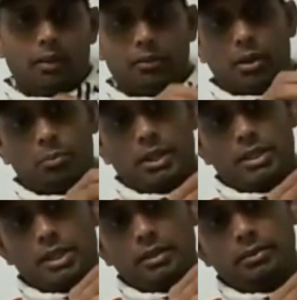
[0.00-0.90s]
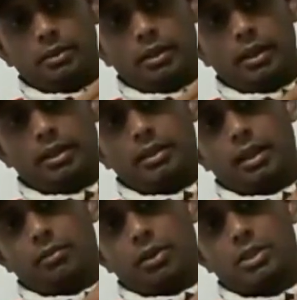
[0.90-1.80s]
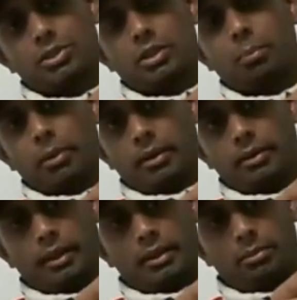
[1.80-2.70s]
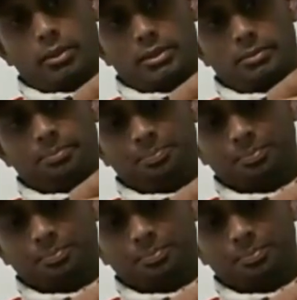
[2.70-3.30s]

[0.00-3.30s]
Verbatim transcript: I've got a bead here then I've got a stopper at the bottom.